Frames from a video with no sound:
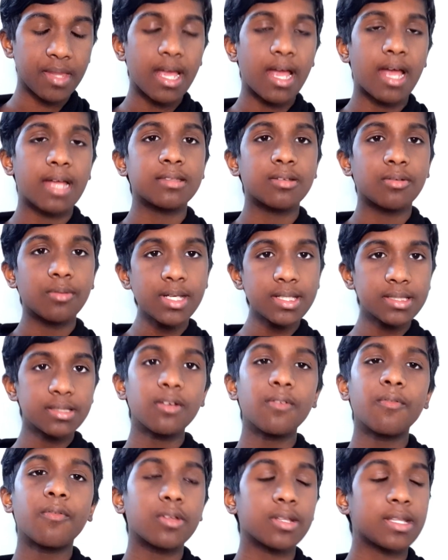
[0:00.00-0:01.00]
And the
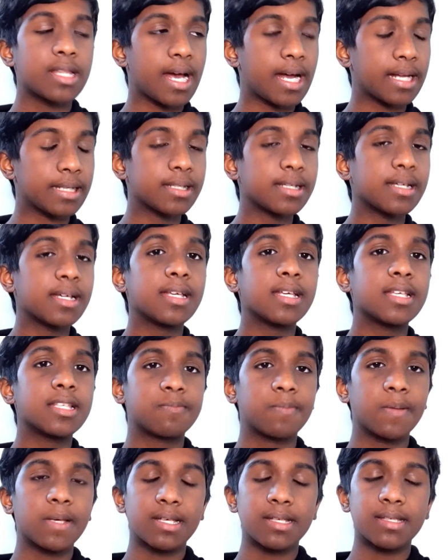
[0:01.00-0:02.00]
reason for that is
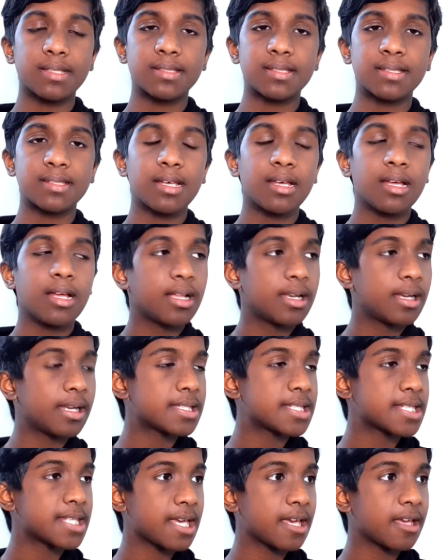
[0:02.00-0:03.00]
because,
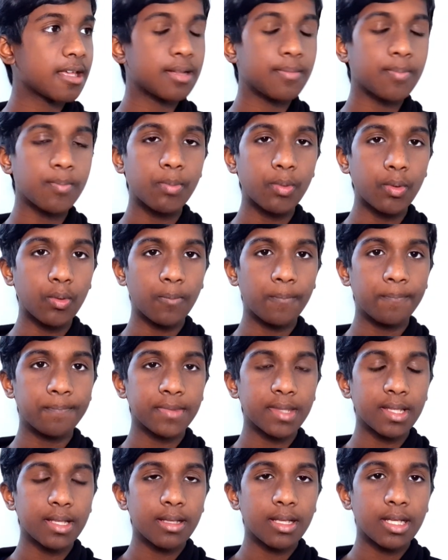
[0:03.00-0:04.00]
let's say in boom,
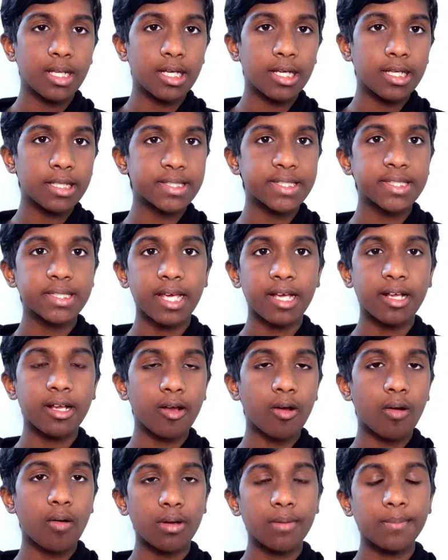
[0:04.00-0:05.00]
its
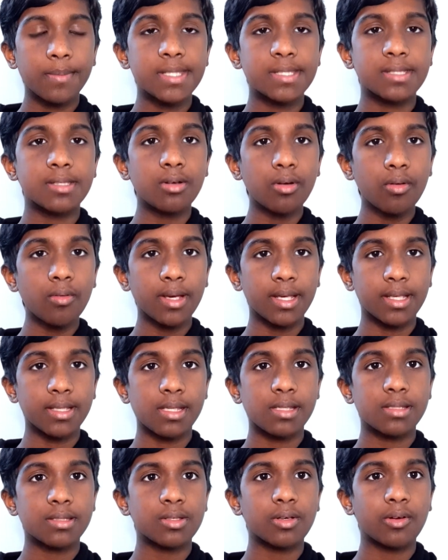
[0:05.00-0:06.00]
economy is
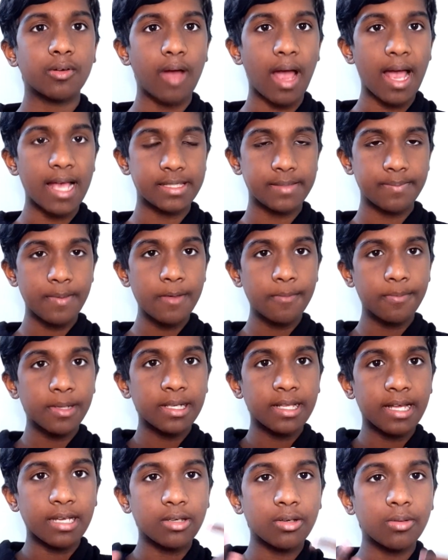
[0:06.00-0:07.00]
growing. So as people
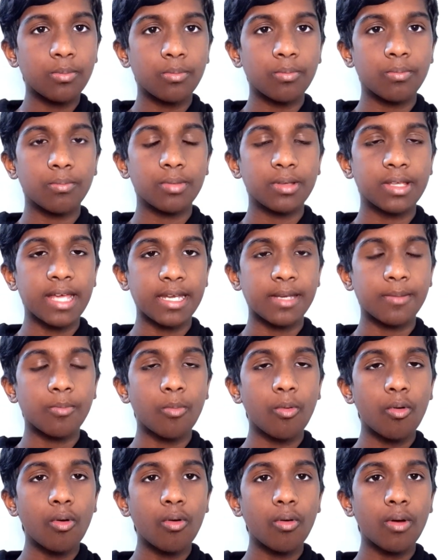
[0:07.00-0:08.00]
get
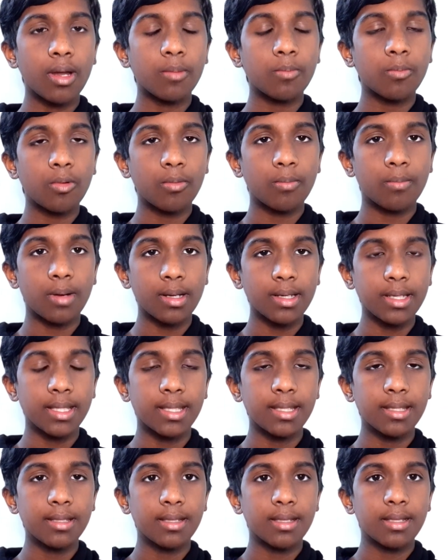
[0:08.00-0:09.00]
more and more
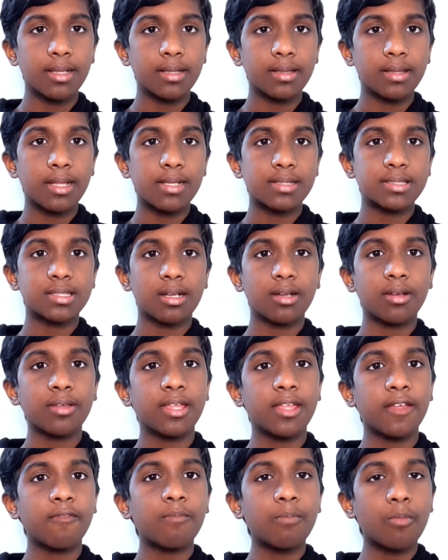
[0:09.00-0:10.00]
money, they start to
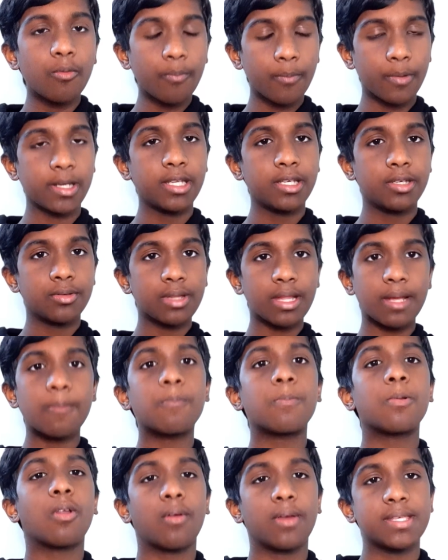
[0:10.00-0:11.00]
give more money to the
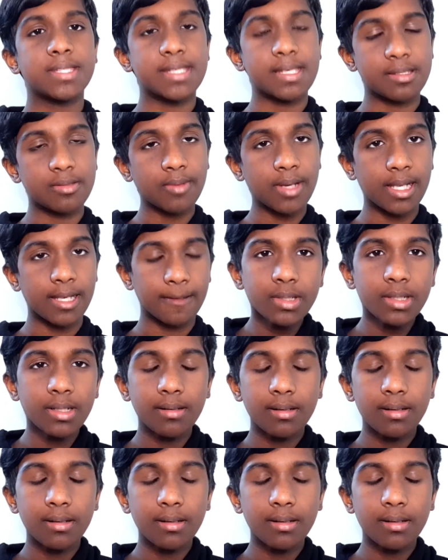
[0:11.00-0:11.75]
employees as well.